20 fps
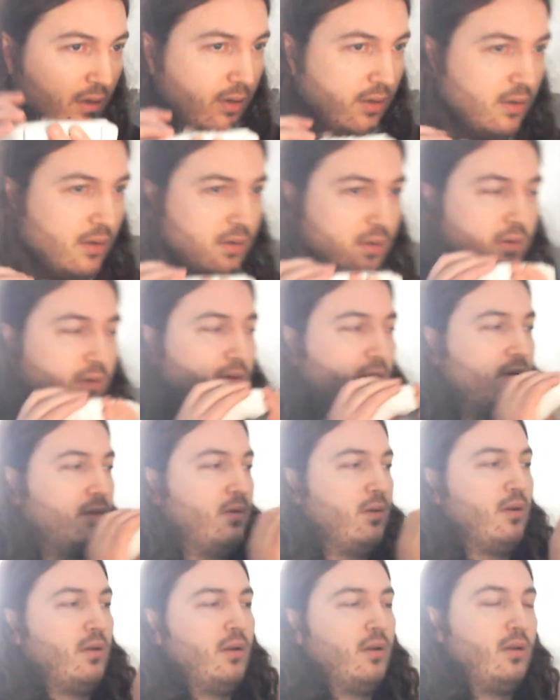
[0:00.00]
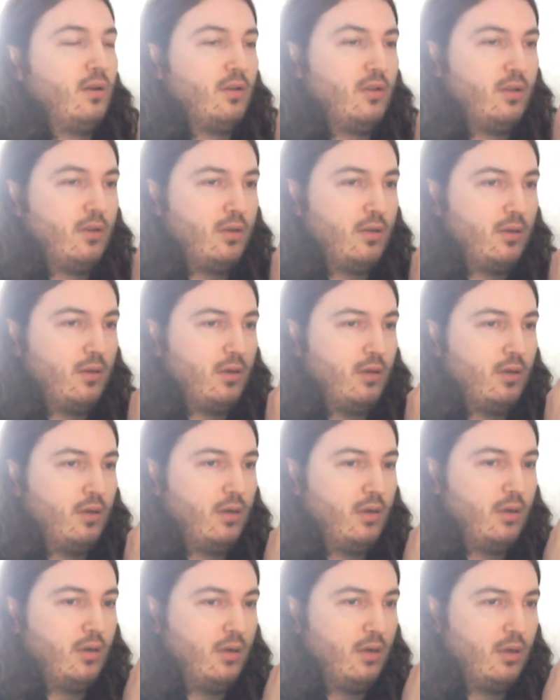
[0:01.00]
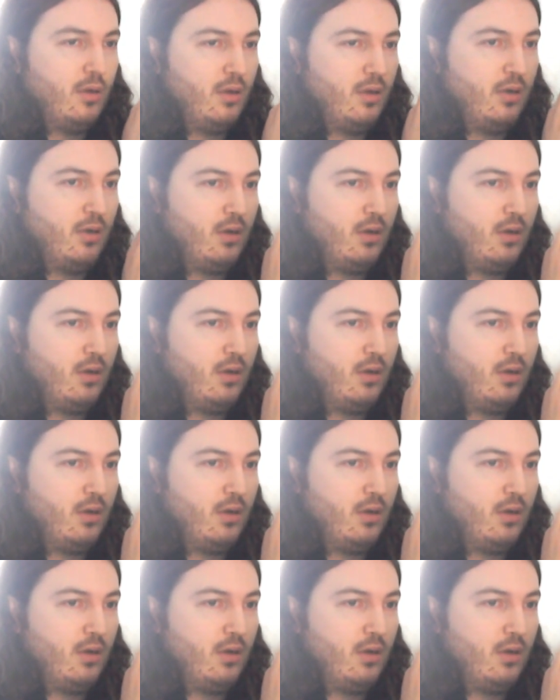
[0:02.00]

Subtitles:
(no one is talking)